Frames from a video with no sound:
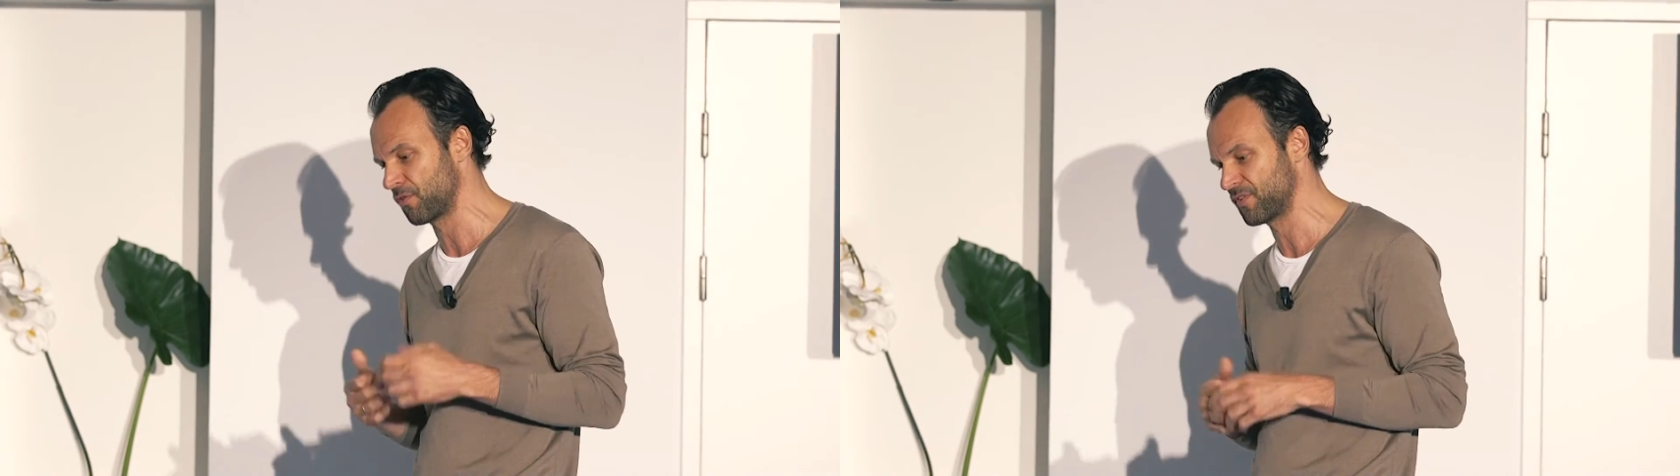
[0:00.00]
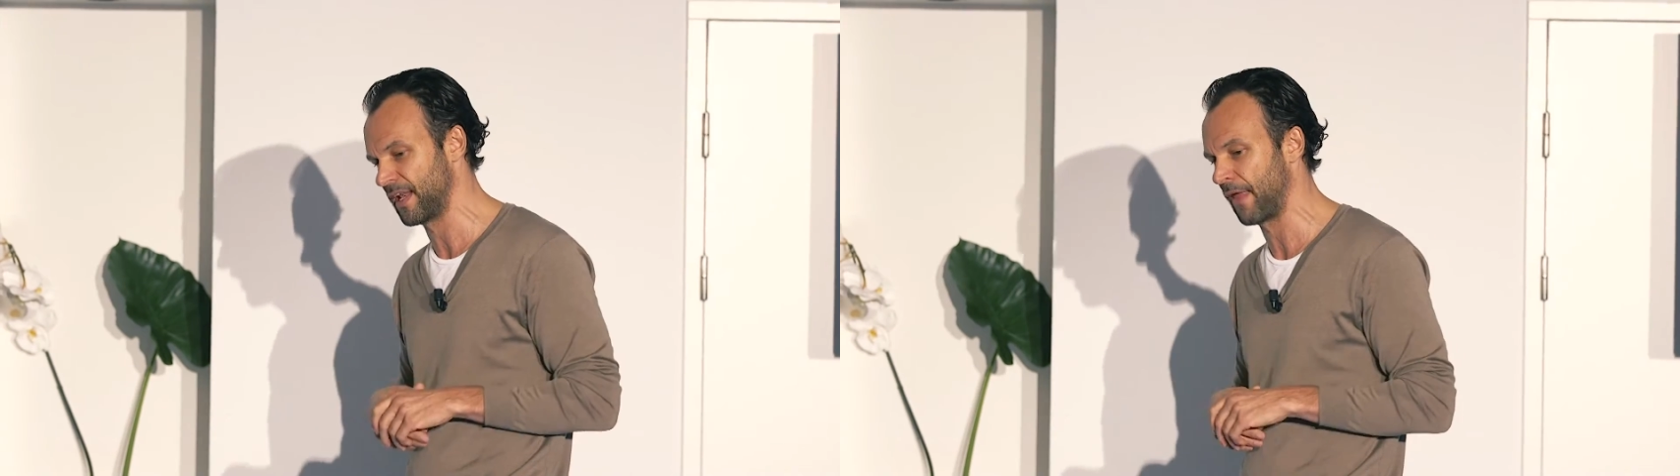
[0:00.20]

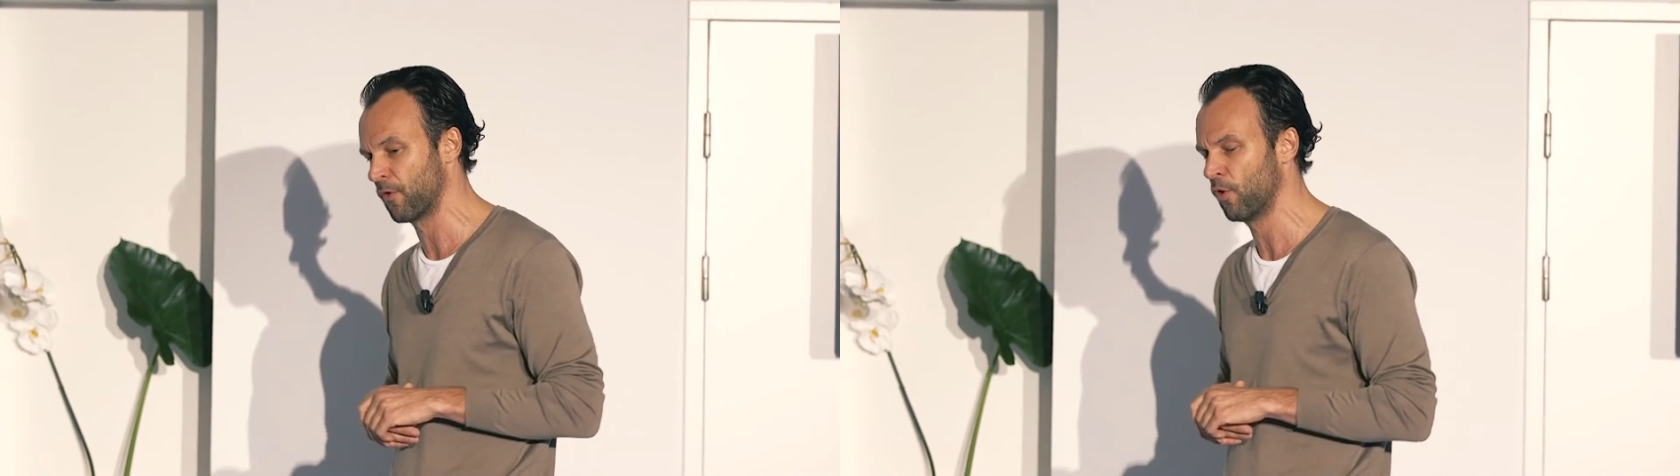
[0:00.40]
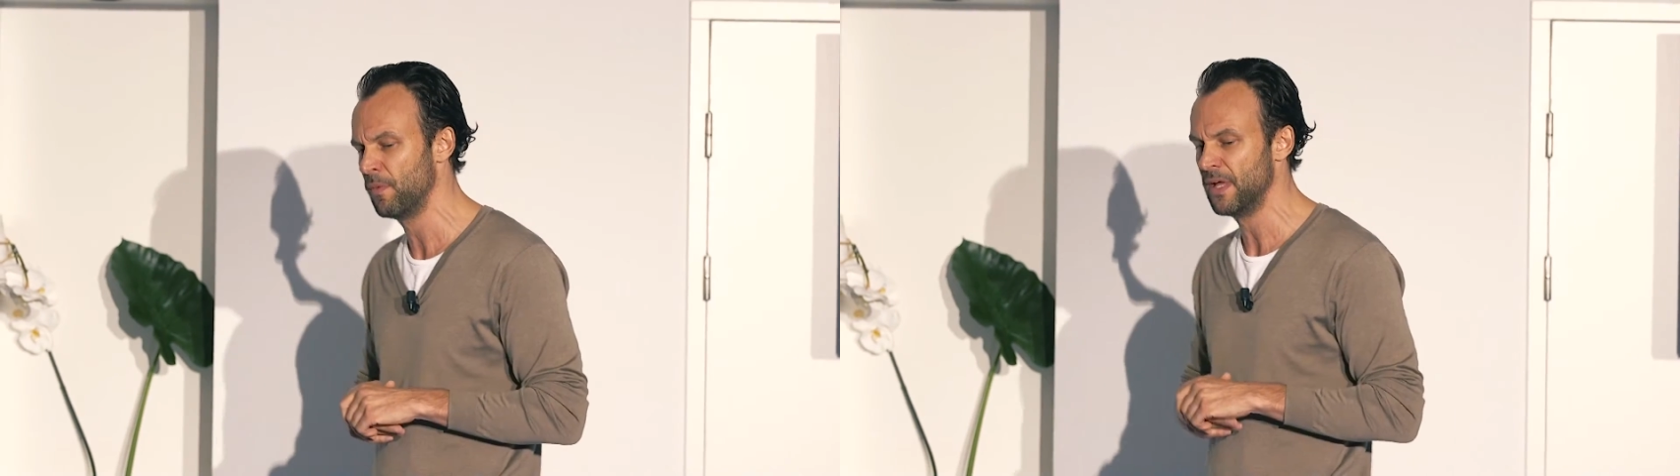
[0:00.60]
of
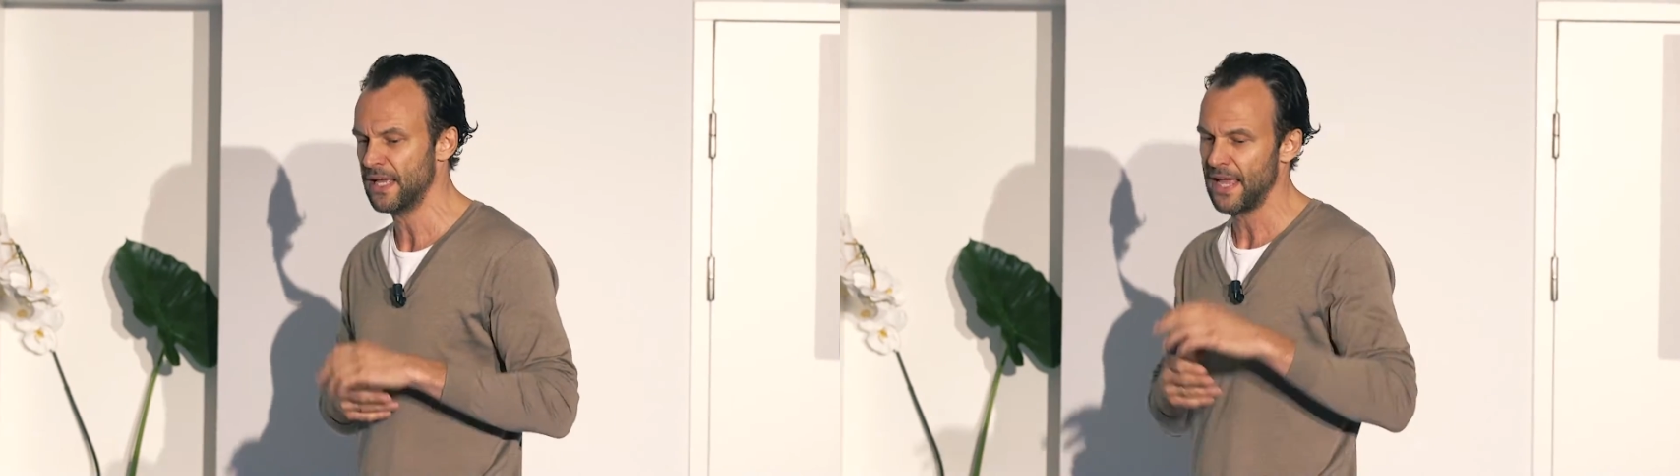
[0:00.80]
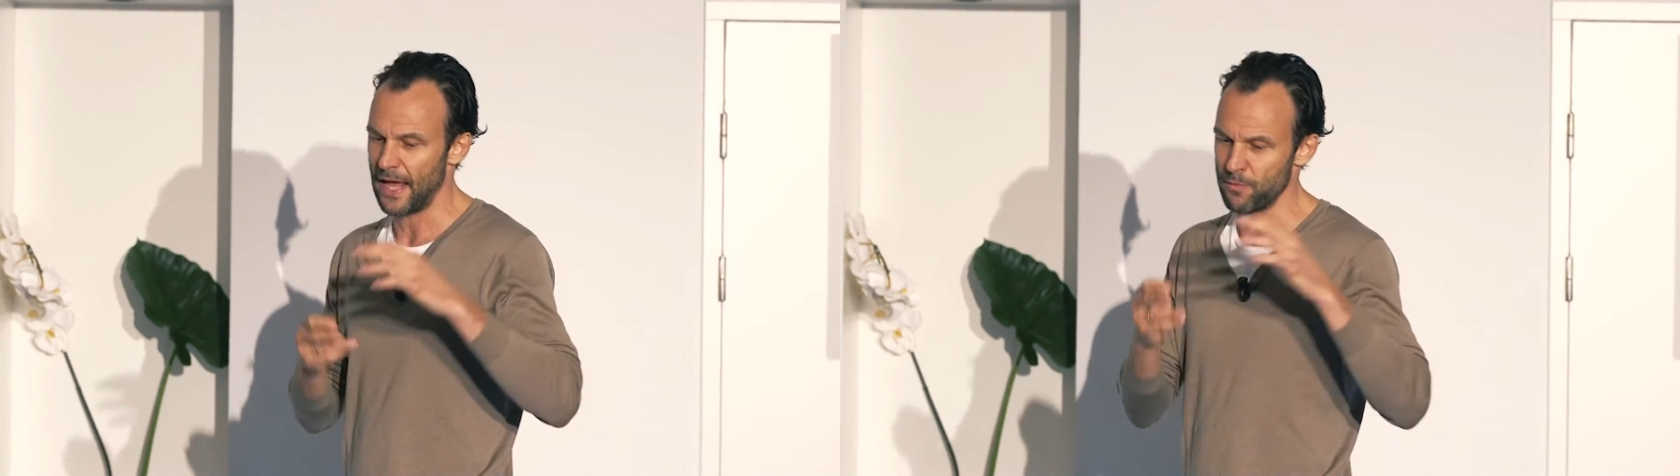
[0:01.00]
Zalando.
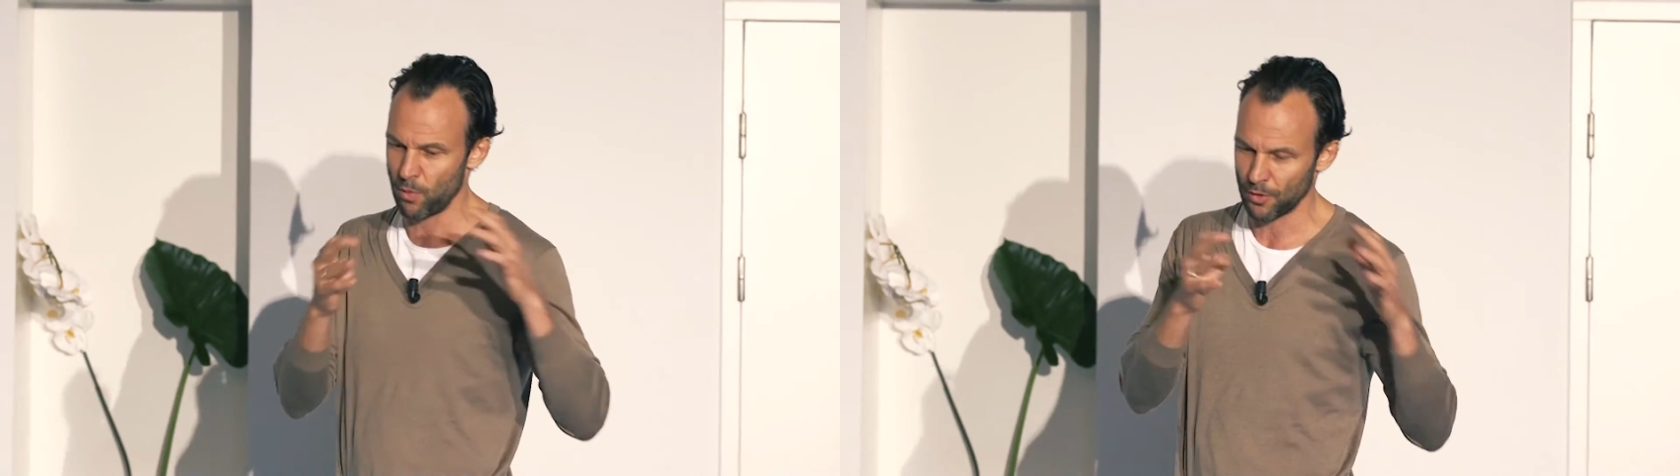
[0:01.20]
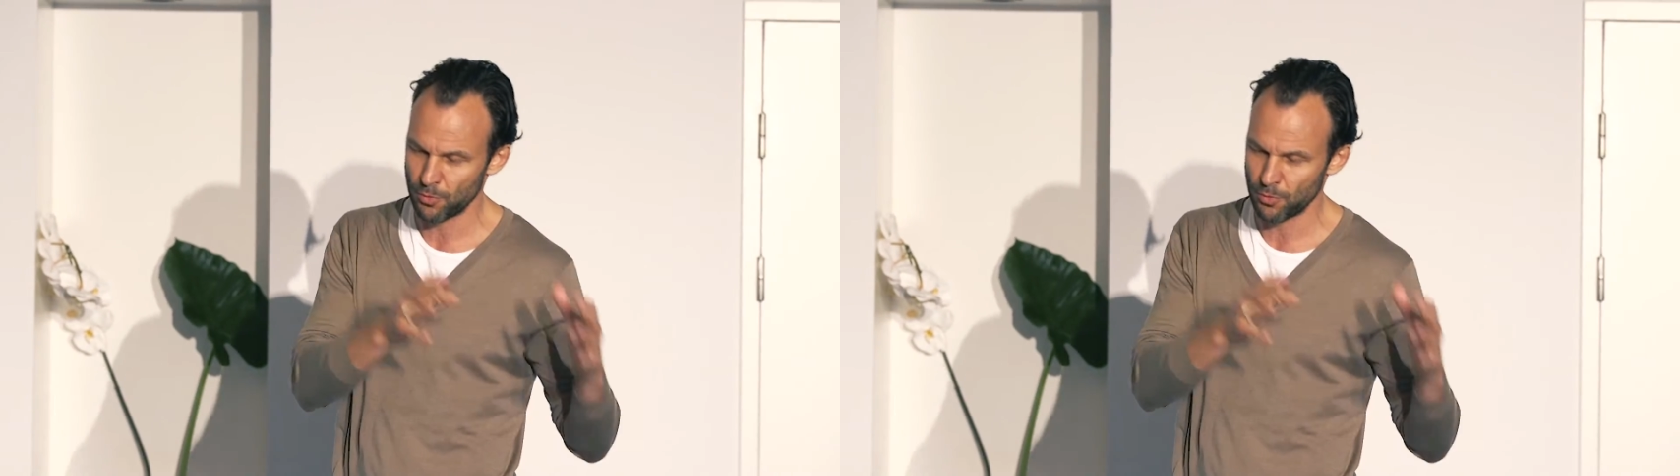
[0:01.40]
And we want